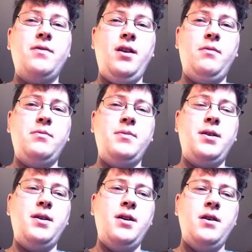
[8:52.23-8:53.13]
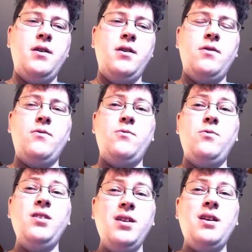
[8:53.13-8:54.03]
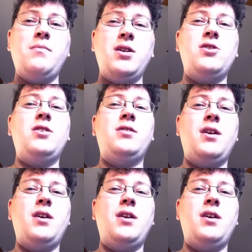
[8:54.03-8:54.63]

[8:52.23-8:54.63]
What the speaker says: It helped me really get my shit